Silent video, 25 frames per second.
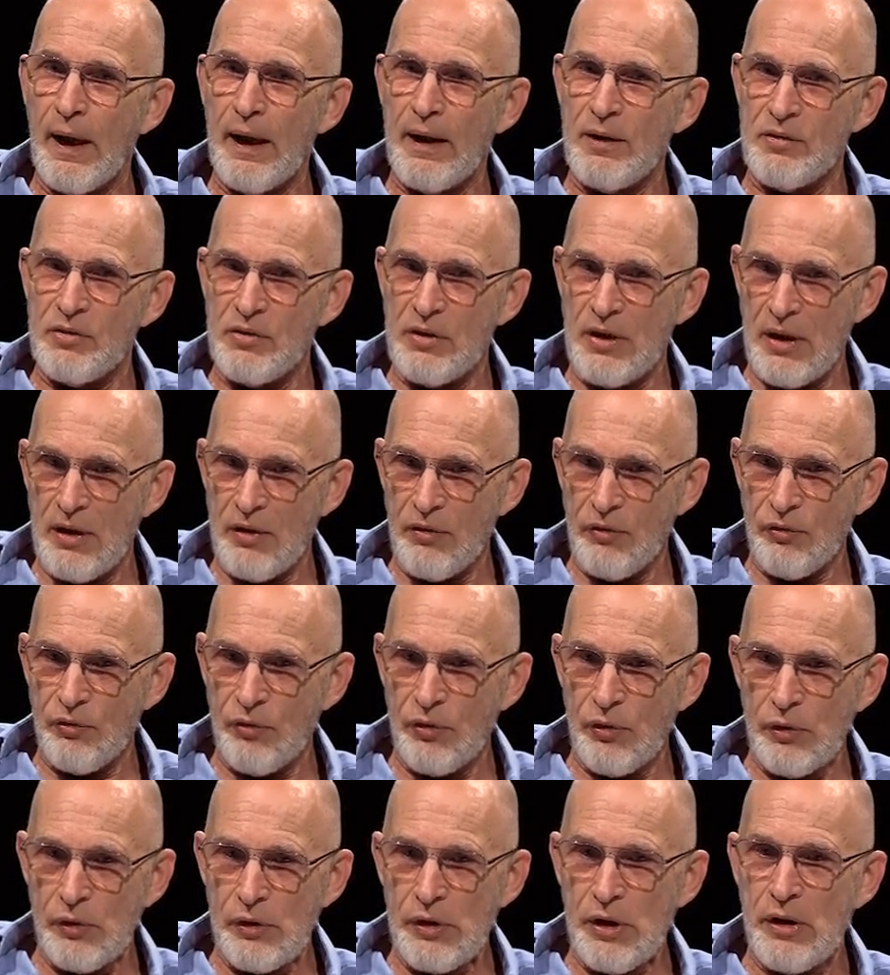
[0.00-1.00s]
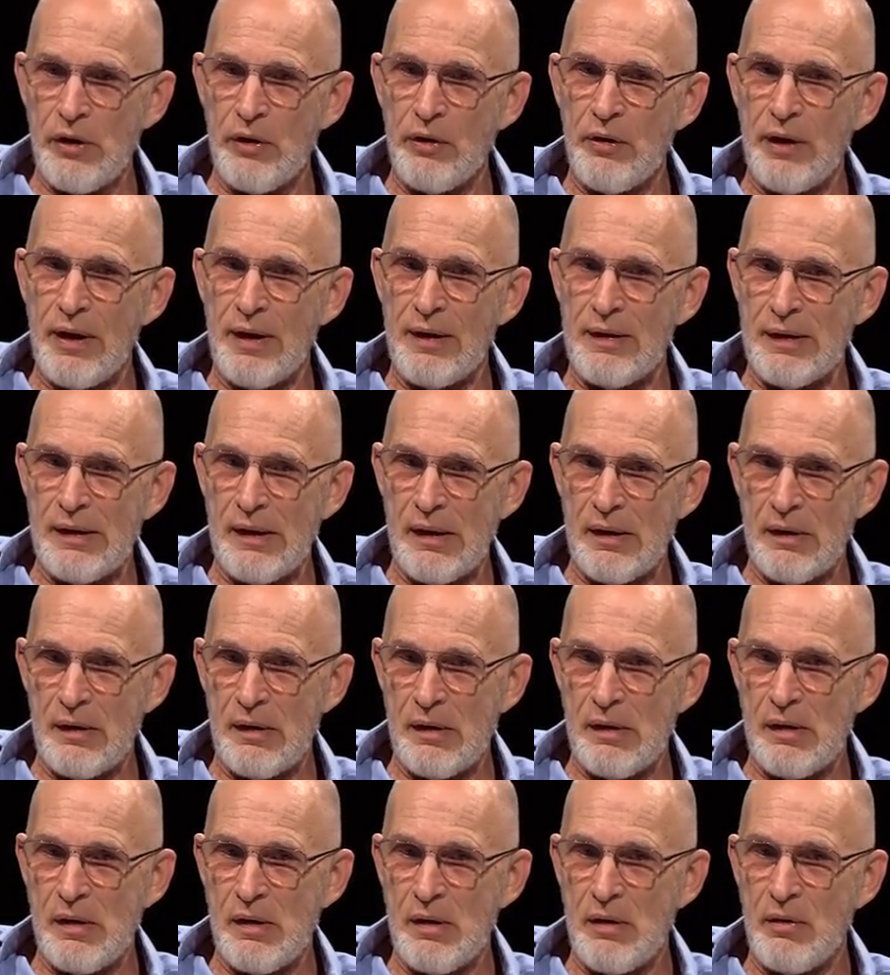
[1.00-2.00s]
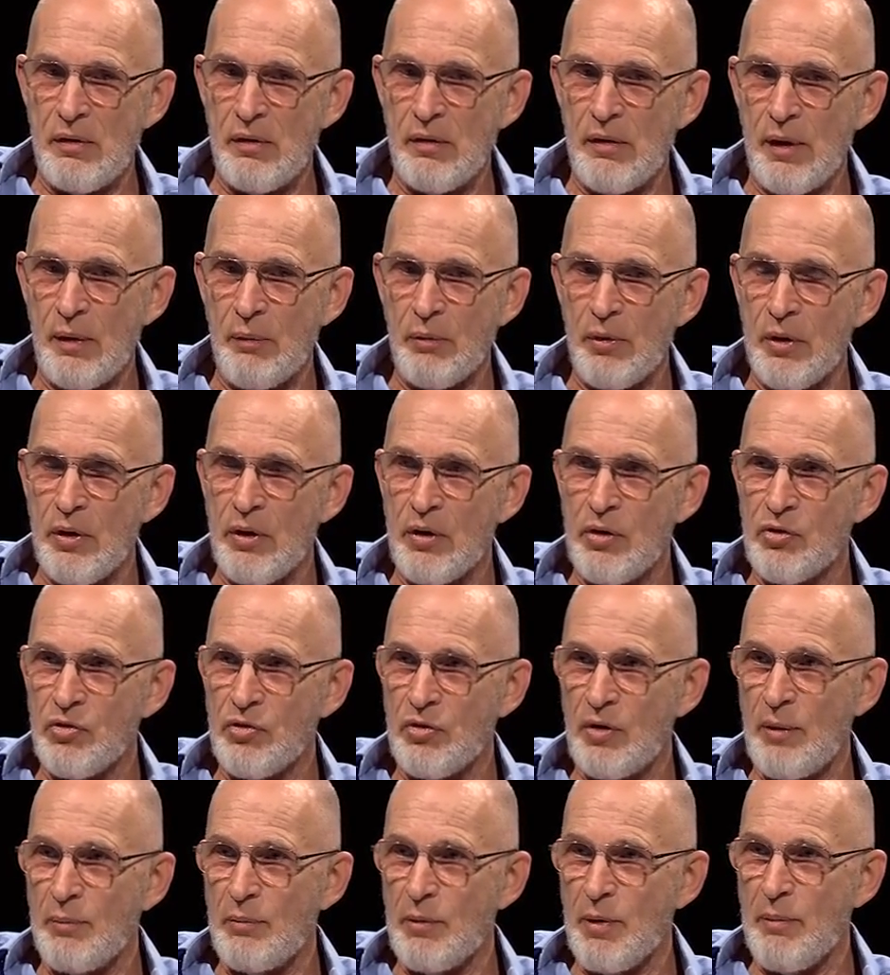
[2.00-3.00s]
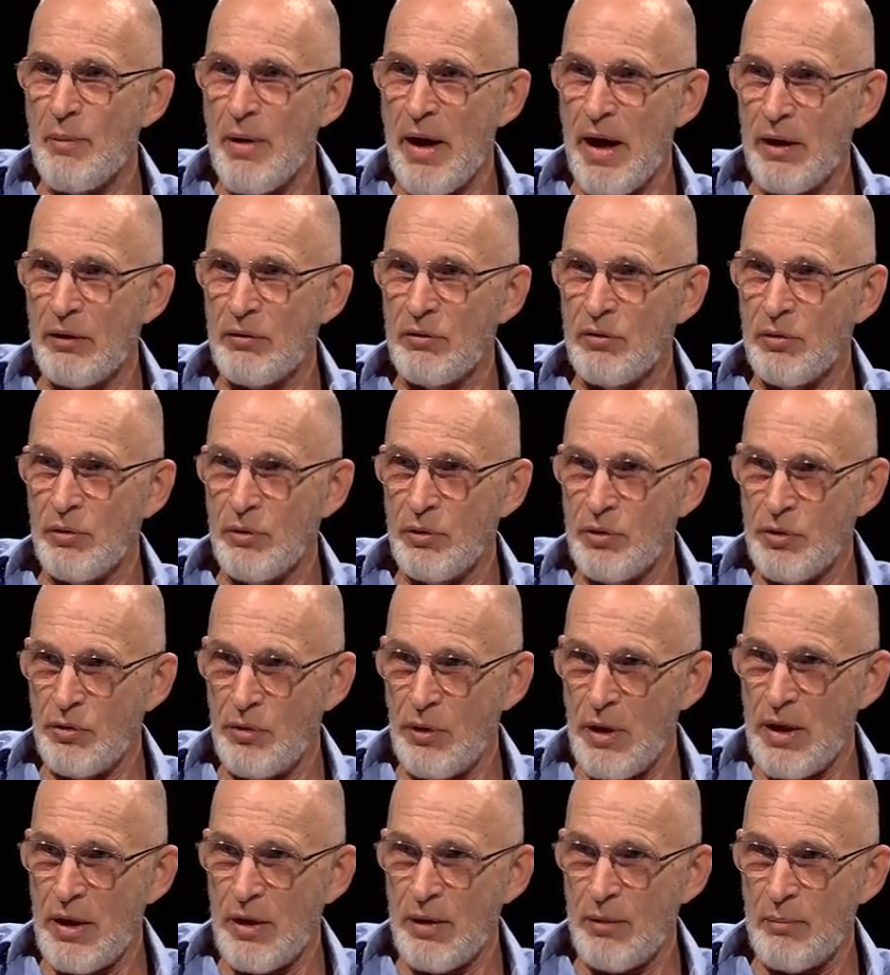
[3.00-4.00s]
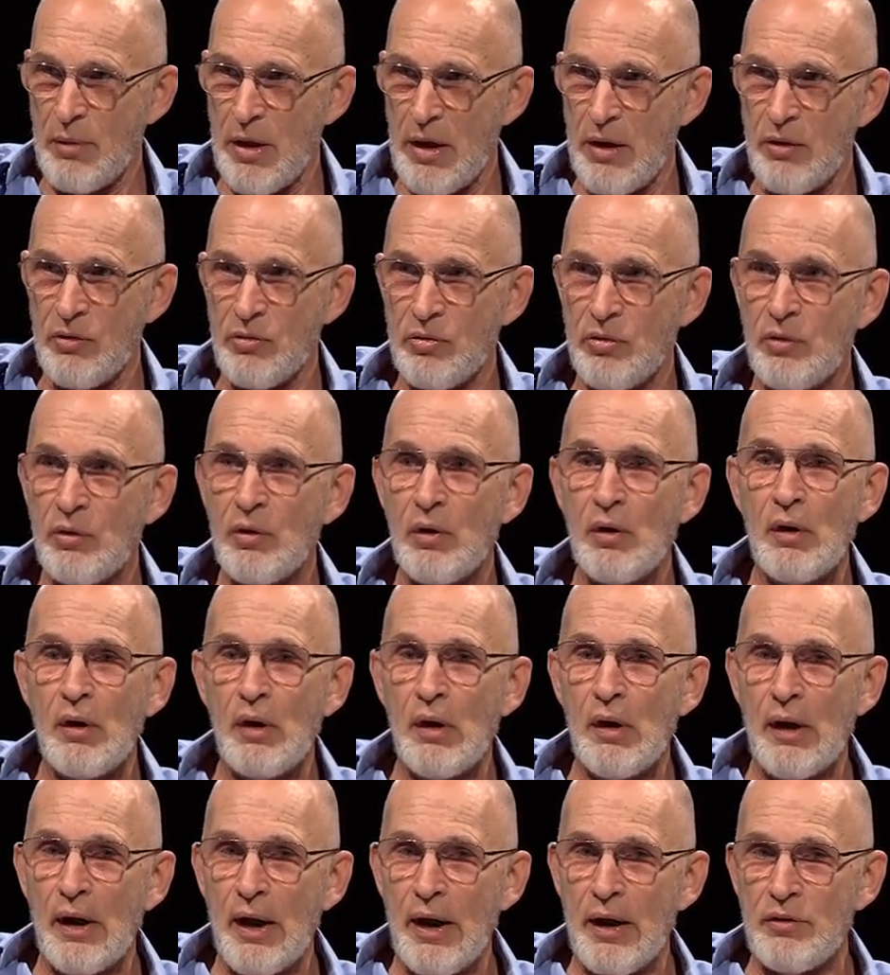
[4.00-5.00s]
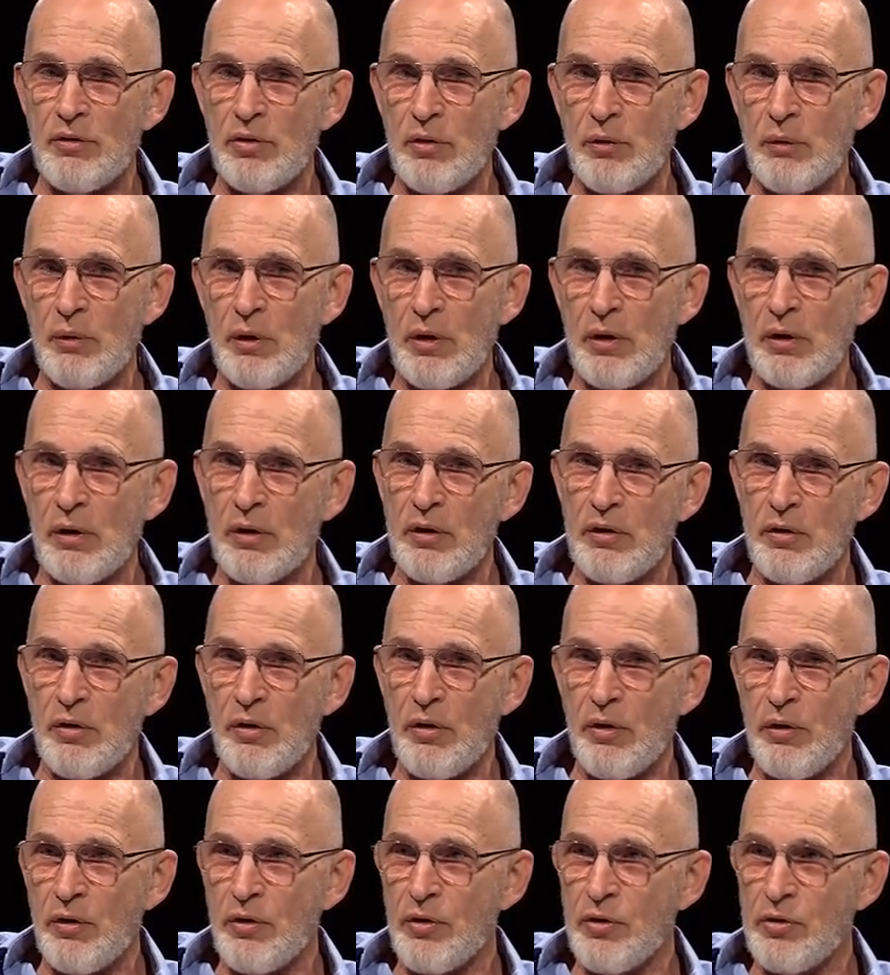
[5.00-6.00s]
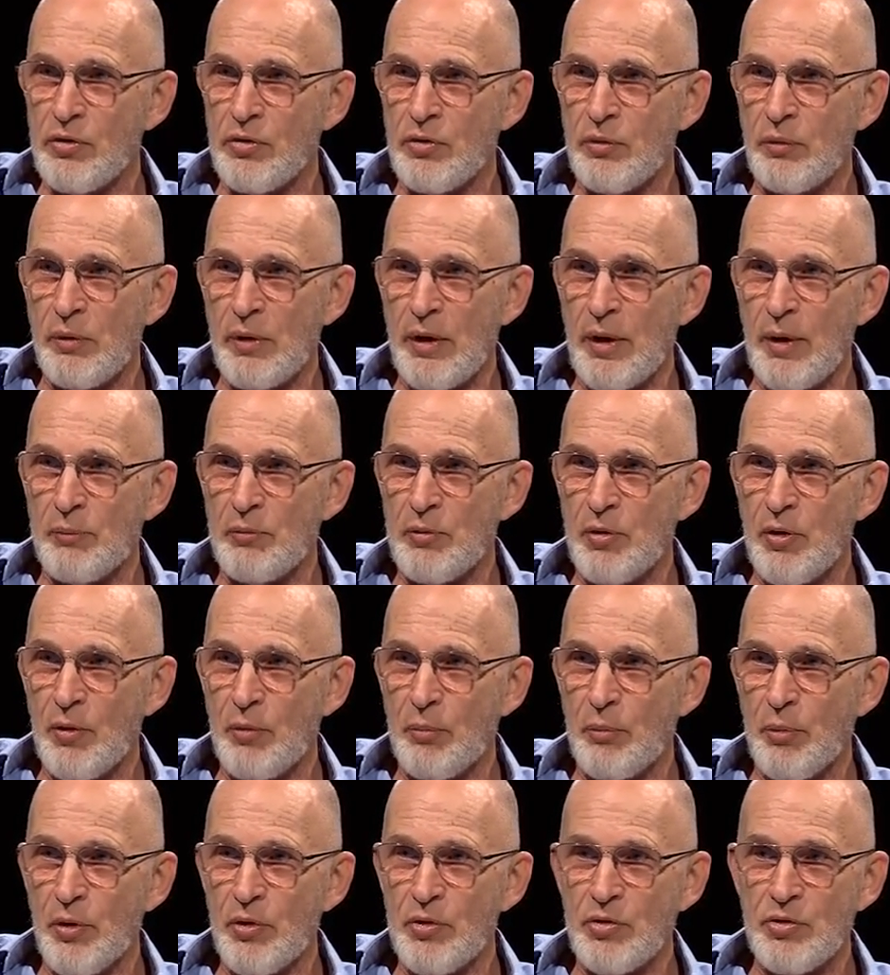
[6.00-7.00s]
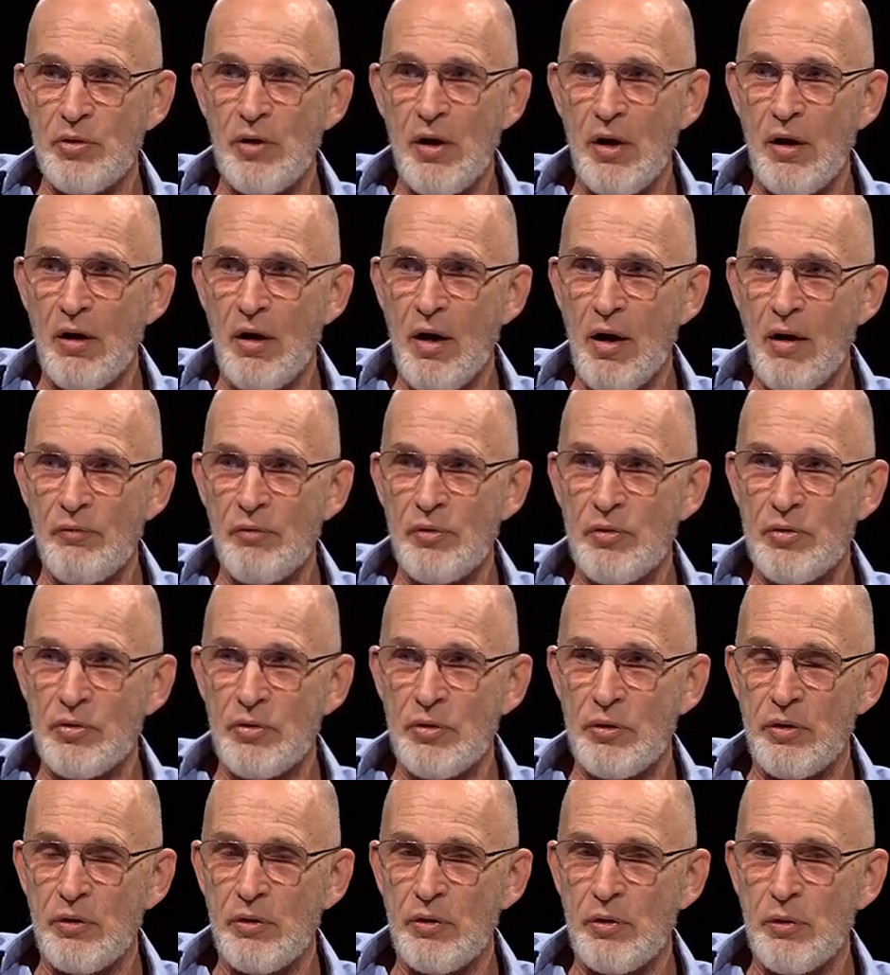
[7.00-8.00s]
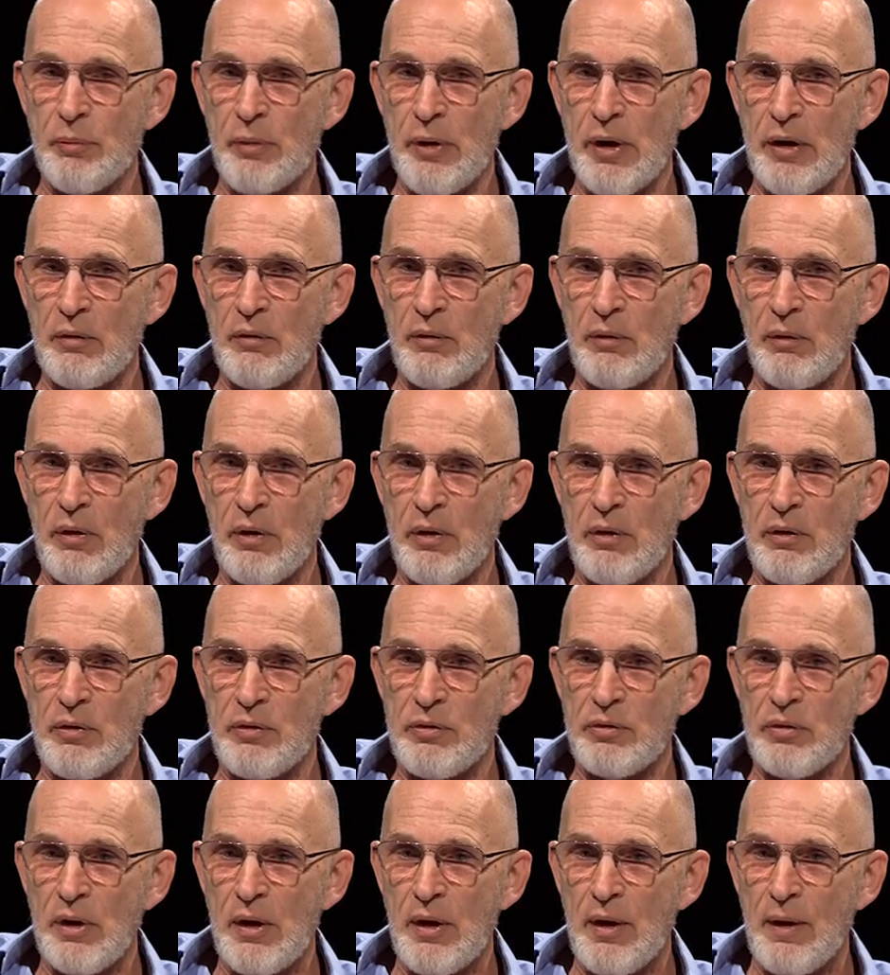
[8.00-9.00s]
I stayed a full year. At the end of the year, they were going to send me back to a training base. I took one look at the orders and went up to the personnel officer at group headquarters.